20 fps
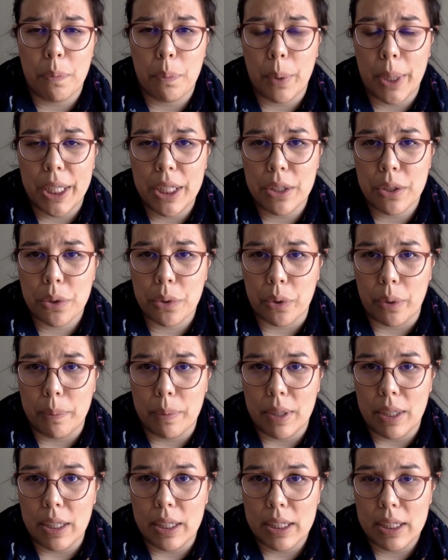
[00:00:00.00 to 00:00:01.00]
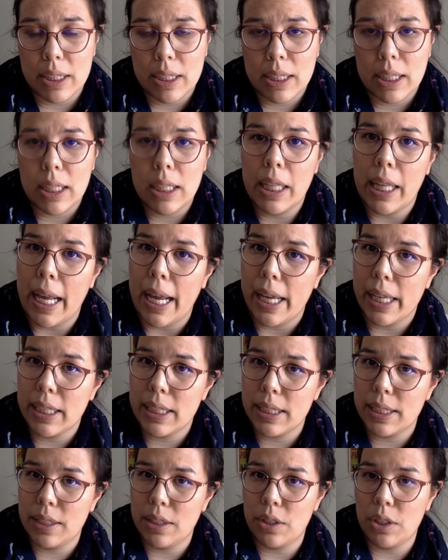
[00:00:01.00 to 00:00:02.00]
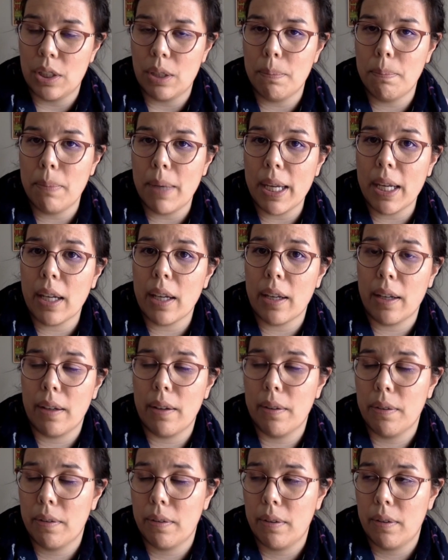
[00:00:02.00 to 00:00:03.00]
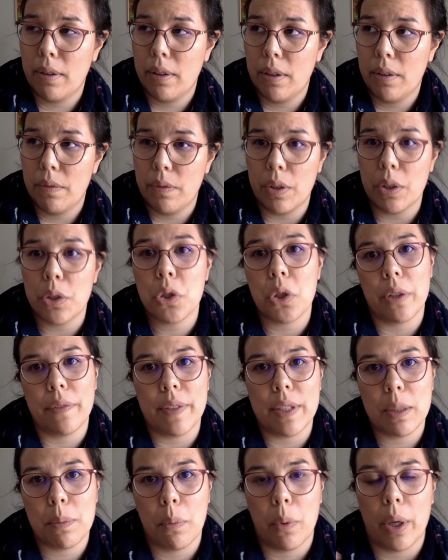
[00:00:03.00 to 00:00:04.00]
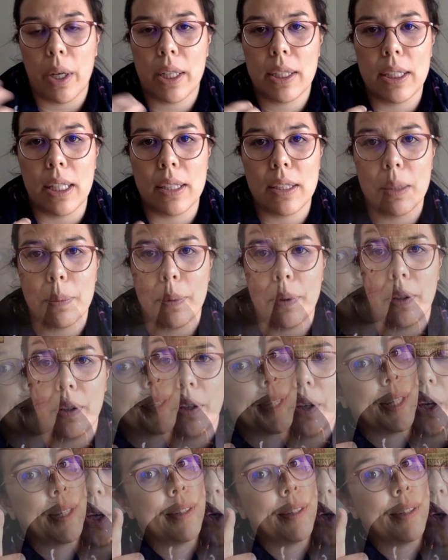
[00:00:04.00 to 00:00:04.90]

brainstormed this class to make the service more accessible.